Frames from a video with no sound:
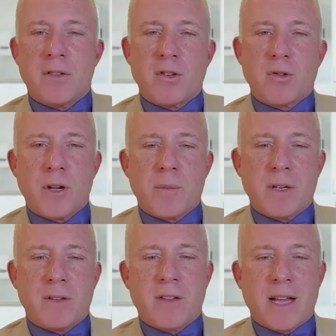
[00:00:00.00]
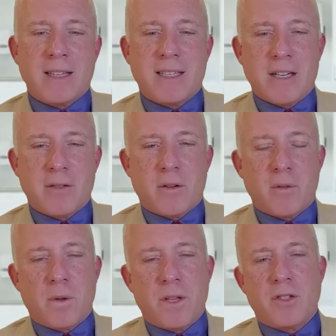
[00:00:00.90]
the treatment is slightly different
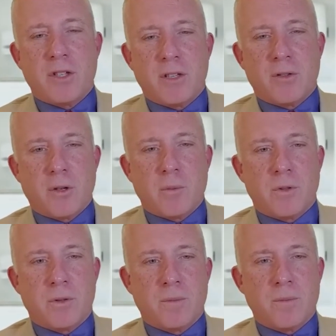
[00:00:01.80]
with each of these groups.